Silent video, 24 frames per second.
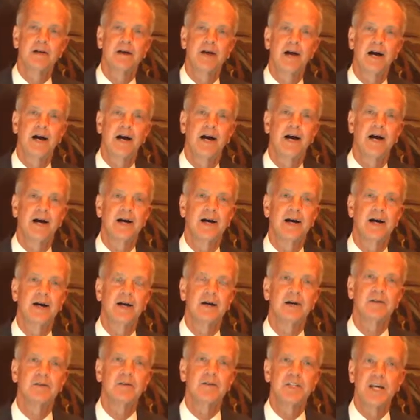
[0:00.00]

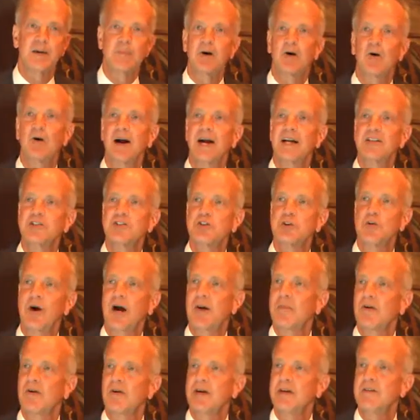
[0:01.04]
Democrats who I
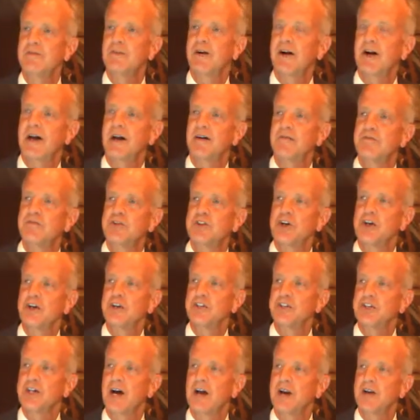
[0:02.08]
believe have
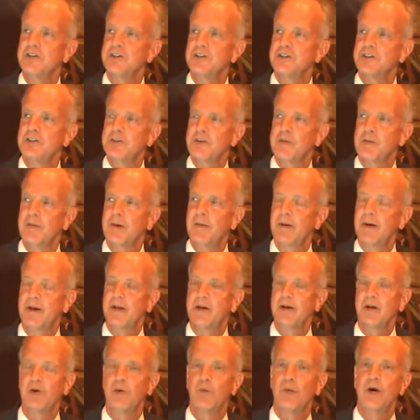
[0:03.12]
serious challenges and the
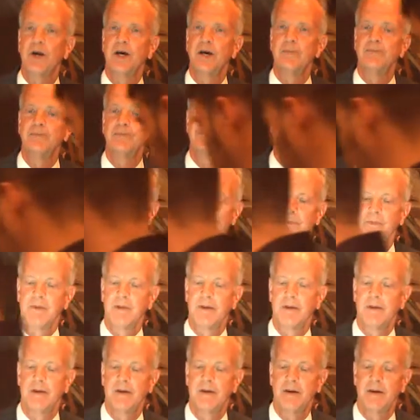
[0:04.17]
Republican can win.
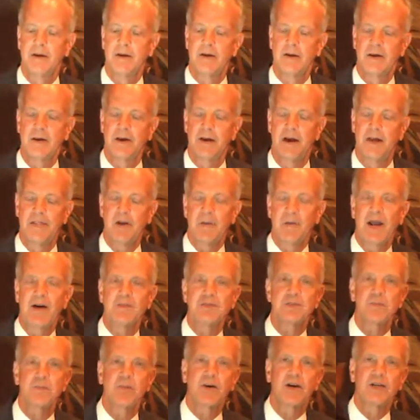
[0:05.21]
And then we
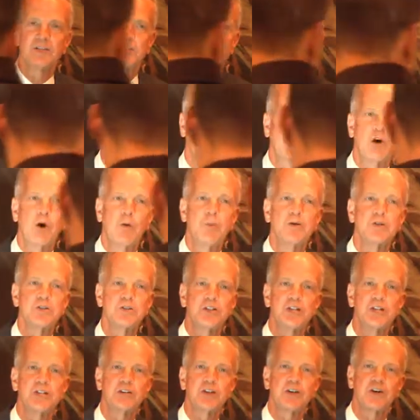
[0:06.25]
have some places that are open
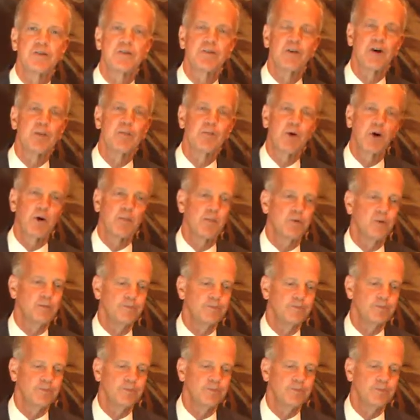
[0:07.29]
seats that are very purple.